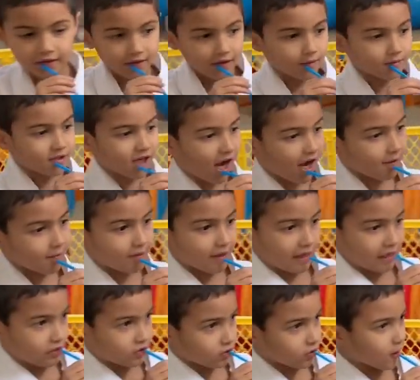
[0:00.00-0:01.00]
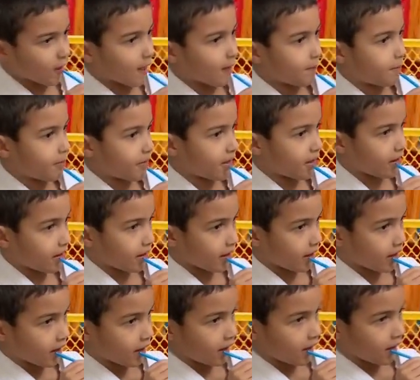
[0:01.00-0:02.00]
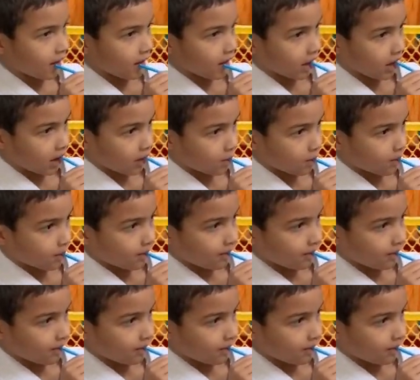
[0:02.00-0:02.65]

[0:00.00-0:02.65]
sometimes it drips. Sometimes it drips.